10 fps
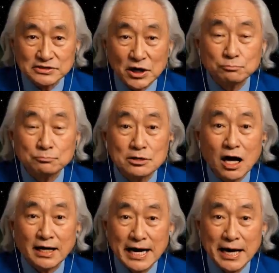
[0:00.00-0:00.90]
Let's
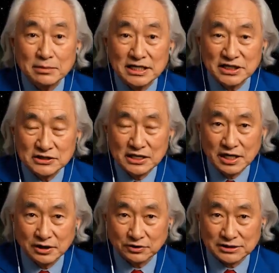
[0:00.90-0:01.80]
establish some scale
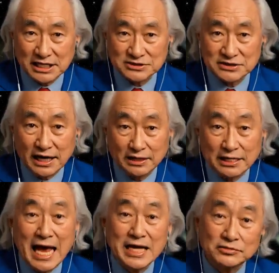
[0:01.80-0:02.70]
here. The planet
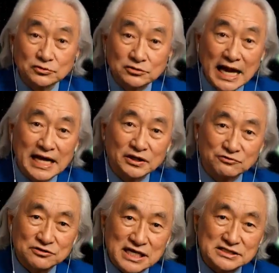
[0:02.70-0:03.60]
Earth orbits the
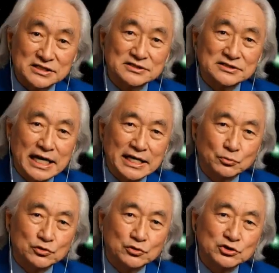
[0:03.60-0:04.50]
sun at a
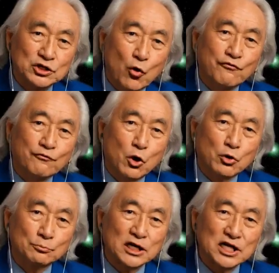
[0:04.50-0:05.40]
speed of 30
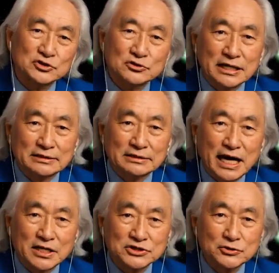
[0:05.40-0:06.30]
kilometers per second.
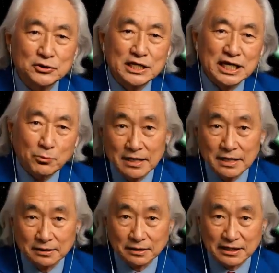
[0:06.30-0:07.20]
That's
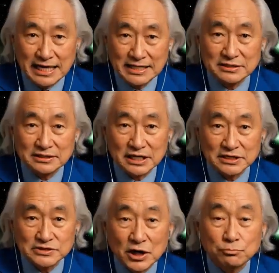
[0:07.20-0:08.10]
us. We're
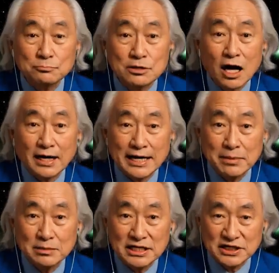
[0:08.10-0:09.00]
moving pretty fast
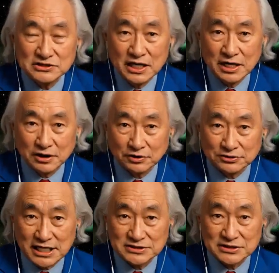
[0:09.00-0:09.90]
and we're pretty close to the
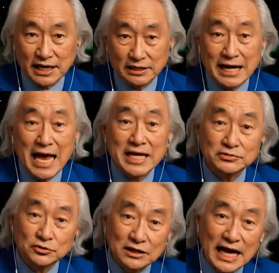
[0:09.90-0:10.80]
sun, but
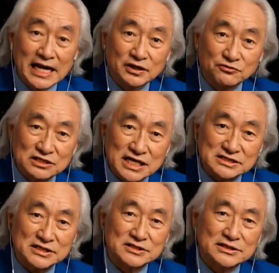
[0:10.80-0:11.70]
there are planets
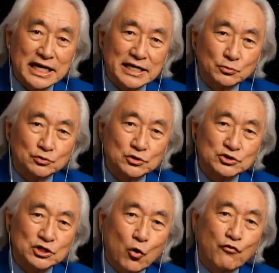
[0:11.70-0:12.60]
that are a
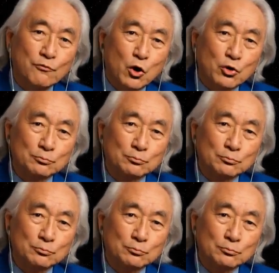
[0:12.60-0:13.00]
lot closer.